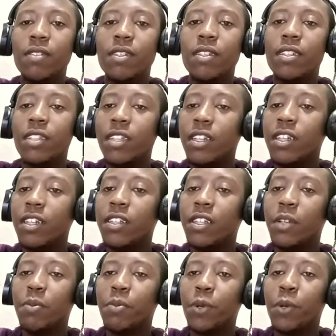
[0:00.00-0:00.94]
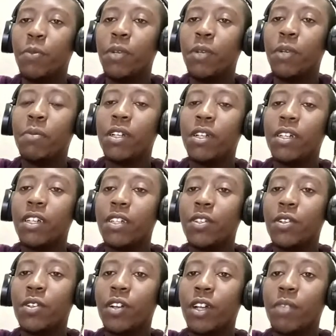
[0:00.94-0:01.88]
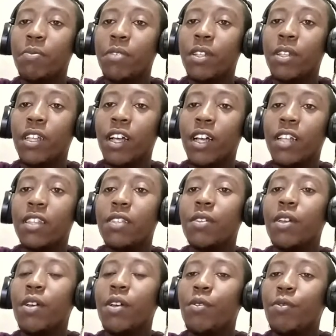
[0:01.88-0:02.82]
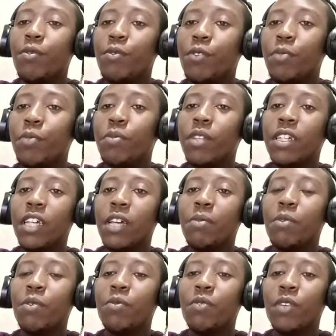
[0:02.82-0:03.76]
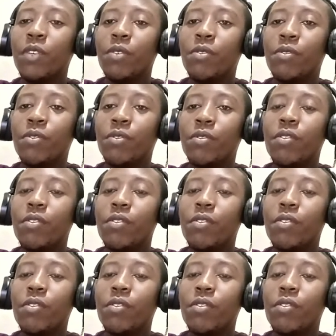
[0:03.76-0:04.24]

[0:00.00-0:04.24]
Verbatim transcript: sin is the problem that has corrupted the earth from the time of Eve.